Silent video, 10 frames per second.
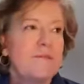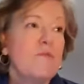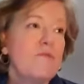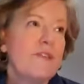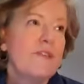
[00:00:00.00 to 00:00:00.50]

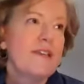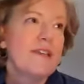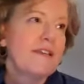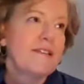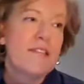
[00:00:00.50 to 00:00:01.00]
movie,
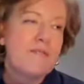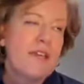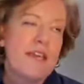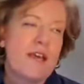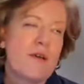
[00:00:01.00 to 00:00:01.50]

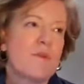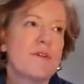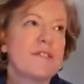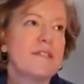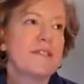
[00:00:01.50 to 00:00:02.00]
TV
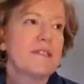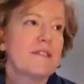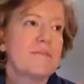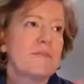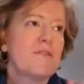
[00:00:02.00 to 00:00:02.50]
cameras,
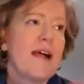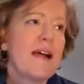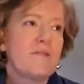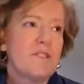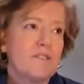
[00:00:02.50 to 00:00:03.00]

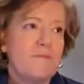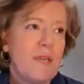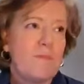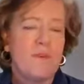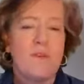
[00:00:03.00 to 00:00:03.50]
crowds of
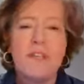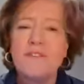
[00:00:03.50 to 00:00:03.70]
people.